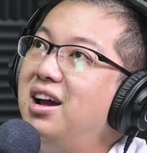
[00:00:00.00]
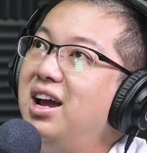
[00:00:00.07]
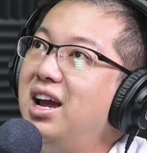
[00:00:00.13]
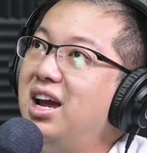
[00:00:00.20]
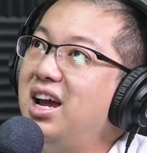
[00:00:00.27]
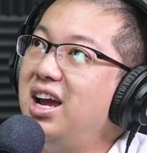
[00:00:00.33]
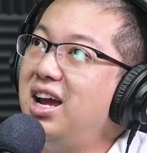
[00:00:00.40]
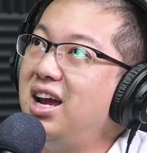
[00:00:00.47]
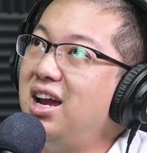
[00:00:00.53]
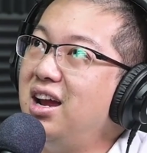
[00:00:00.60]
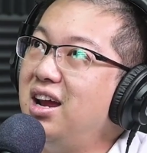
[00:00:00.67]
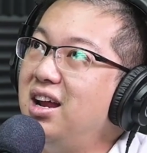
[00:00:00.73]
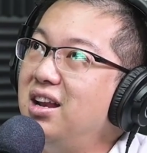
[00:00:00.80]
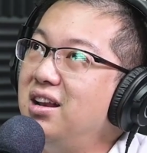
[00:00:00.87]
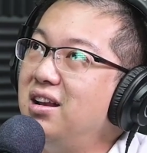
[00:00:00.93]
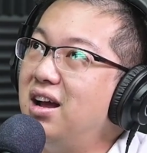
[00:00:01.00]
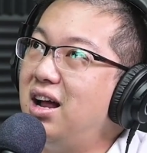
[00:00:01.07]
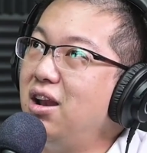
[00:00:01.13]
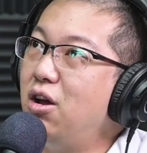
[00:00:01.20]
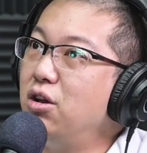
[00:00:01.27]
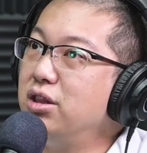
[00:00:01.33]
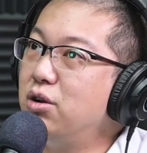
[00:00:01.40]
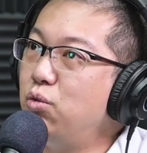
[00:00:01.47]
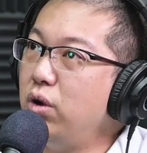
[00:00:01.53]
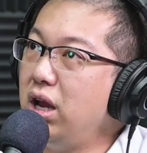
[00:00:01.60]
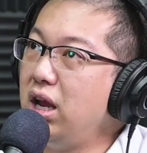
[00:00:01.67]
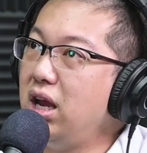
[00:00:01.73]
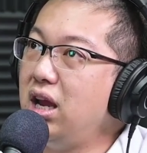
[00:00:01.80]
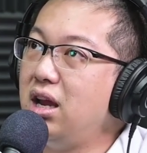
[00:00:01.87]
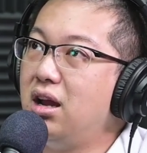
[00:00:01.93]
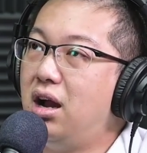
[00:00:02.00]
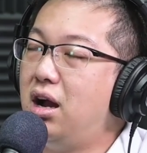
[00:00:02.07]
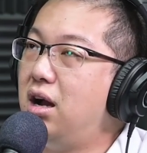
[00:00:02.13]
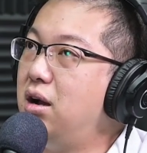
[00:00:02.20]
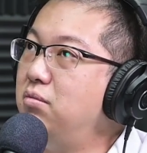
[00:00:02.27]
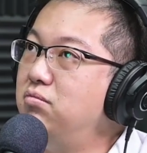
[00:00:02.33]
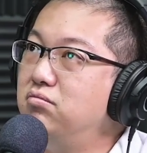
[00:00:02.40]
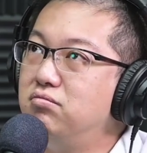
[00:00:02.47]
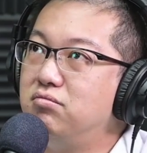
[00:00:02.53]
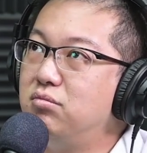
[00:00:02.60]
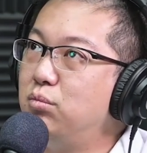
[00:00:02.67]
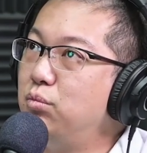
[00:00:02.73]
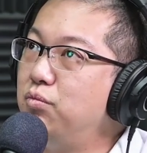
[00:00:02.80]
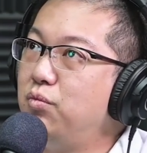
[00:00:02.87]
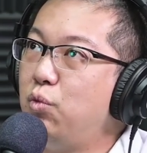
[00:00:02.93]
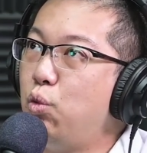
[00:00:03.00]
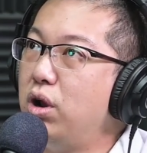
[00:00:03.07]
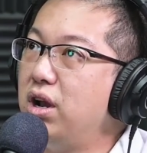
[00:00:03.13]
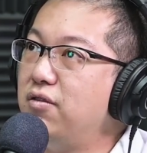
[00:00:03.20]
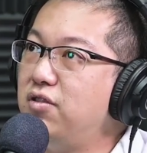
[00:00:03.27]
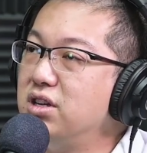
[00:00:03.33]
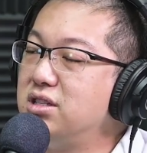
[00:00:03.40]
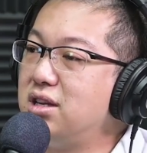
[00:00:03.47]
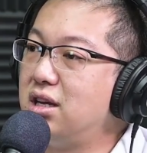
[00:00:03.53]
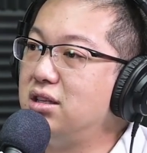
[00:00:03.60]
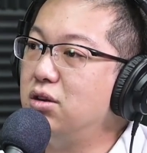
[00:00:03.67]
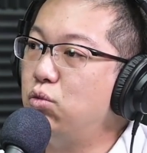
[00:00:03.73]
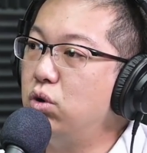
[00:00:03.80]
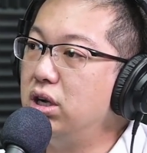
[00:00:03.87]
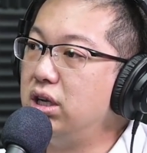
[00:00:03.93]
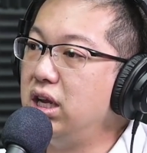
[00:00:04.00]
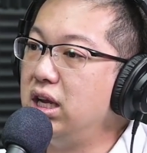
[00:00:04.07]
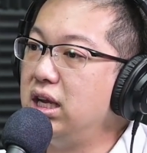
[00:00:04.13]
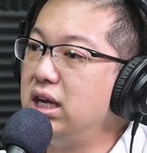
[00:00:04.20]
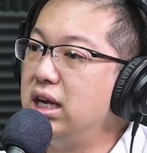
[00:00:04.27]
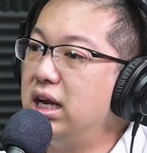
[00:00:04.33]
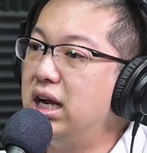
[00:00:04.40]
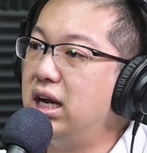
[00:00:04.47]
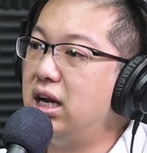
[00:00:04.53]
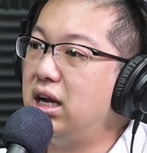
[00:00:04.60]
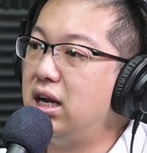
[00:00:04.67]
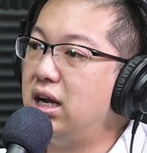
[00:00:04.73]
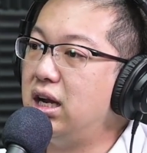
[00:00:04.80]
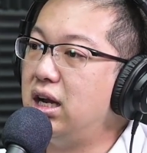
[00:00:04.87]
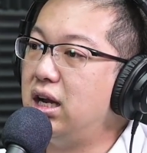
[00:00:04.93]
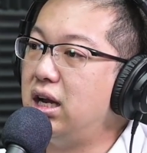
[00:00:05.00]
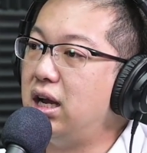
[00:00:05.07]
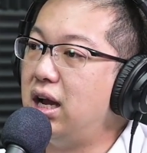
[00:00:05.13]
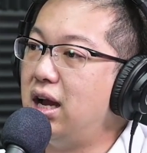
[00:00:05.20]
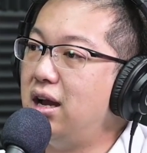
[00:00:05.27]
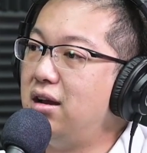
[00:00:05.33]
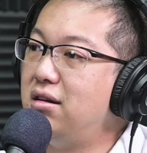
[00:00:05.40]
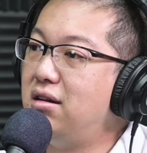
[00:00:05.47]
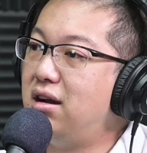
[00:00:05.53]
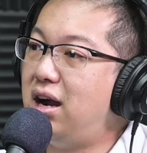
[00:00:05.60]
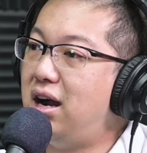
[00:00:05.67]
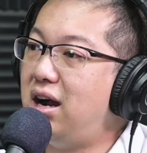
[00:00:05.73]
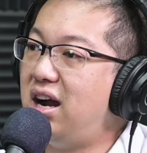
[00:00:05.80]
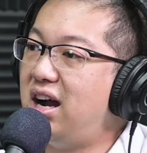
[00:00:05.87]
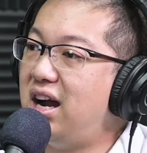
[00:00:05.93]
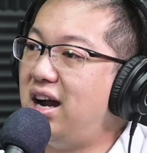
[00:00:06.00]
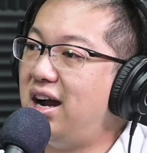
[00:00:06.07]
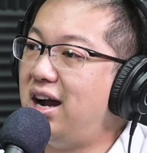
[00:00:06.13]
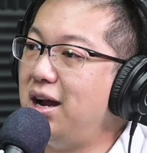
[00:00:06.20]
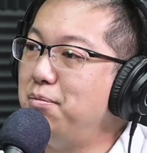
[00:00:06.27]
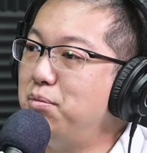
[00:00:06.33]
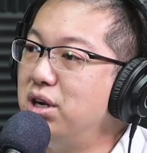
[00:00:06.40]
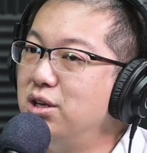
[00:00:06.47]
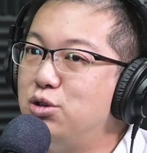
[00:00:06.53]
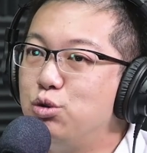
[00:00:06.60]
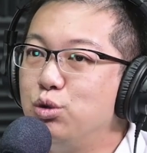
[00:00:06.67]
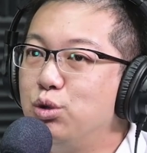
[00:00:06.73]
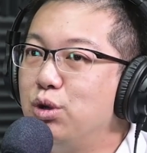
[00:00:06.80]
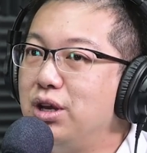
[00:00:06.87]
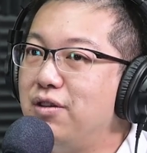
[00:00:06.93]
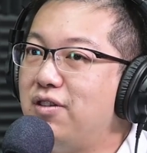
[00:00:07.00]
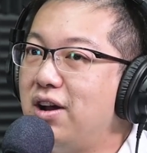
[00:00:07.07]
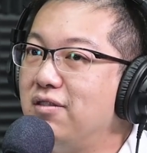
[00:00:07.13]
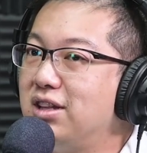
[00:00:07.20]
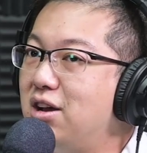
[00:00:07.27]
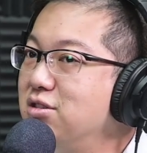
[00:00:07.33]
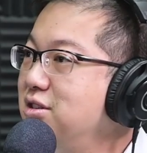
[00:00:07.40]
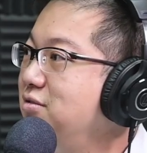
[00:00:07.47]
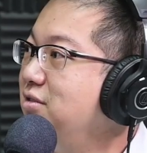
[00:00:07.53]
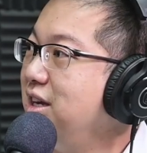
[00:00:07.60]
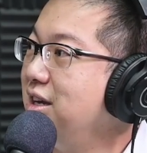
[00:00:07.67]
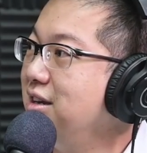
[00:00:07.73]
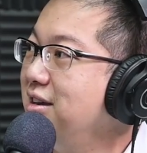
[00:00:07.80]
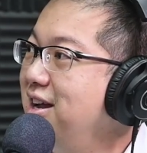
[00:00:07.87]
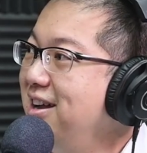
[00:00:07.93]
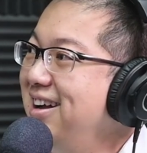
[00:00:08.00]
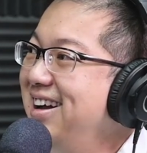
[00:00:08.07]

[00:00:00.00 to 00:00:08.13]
And along the way, when I first started working, I burned through 25,000 ringgit.